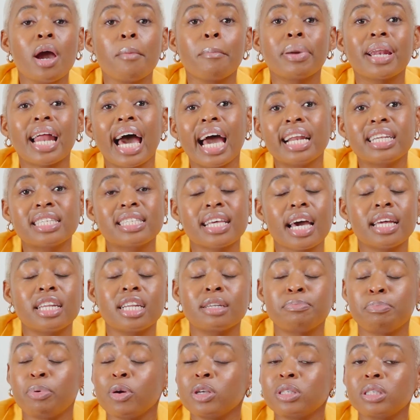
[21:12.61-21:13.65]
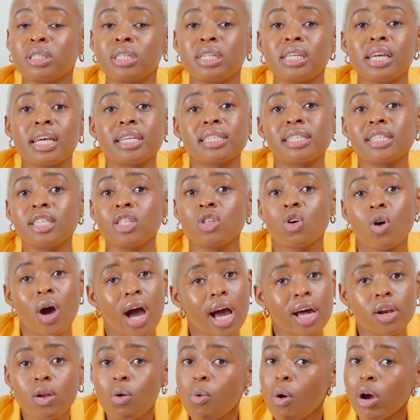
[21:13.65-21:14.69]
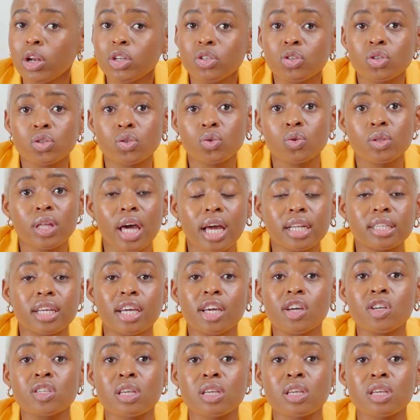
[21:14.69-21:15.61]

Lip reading: But I decided personally as Sino, I don't want to do that.